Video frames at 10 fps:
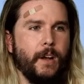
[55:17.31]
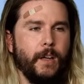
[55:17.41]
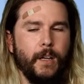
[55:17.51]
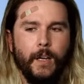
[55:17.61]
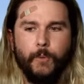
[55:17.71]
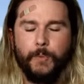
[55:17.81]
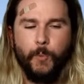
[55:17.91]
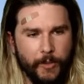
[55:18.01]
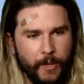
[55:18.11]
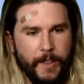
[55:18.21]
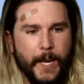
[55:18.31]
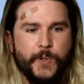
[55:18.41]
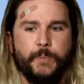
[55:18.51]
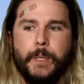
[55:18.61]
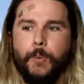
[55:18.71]
Uh, with more than a
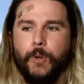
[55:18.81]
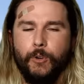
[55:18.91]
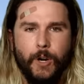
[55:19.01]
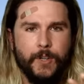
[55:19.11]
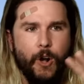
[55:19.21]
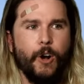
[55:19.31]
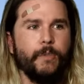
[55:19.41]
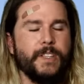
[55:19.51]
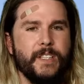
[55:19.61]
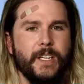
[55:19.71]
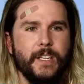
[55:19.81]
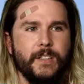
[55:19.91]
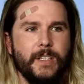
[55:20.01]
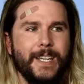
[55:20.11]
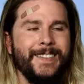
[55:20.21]
thousand people across all the
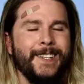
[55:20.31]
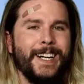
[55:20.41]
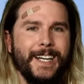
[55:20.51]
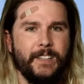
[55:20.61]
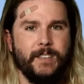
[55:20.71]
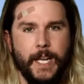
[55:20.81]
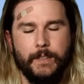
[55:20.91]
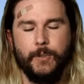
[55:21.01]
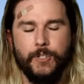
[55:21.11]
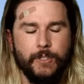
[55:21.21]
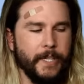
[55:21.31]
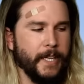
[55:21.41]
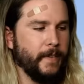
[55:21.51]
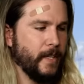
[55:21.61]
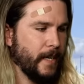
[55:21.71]
cities in the United States. They are just looking at
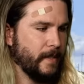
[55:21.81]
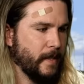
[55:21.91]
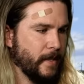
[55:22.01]
the United States.